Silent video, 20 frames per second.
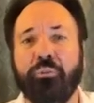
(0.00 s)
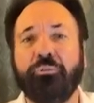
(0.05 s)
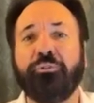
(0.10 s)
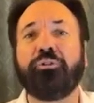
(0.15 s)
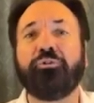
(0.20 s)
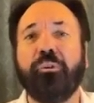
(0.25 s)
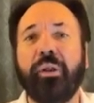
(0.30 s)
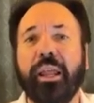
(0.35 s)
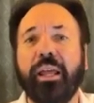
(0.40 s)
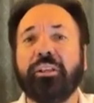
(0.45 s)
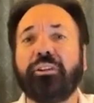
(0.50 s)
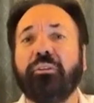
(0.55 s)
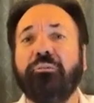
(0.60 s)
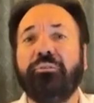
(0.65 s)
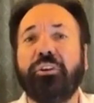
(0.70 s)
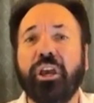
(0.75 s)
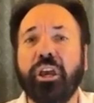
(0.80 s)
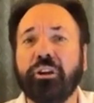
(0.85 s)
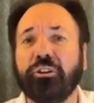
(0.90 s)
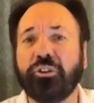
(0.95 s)
of trillions
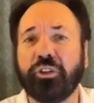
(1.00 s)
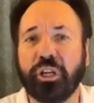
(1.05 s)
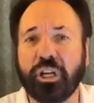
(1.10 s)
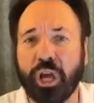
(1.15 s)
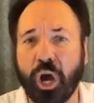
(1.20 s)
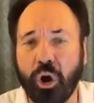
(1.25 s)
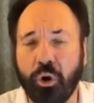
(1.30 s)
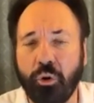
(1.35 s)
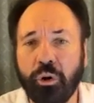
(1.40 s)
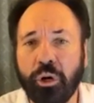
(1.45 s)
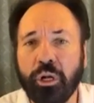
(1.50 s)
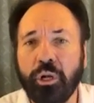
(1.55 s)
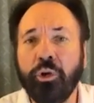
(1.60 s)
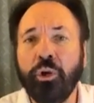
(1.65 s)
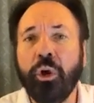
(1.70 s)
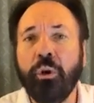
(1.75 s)
of years ago,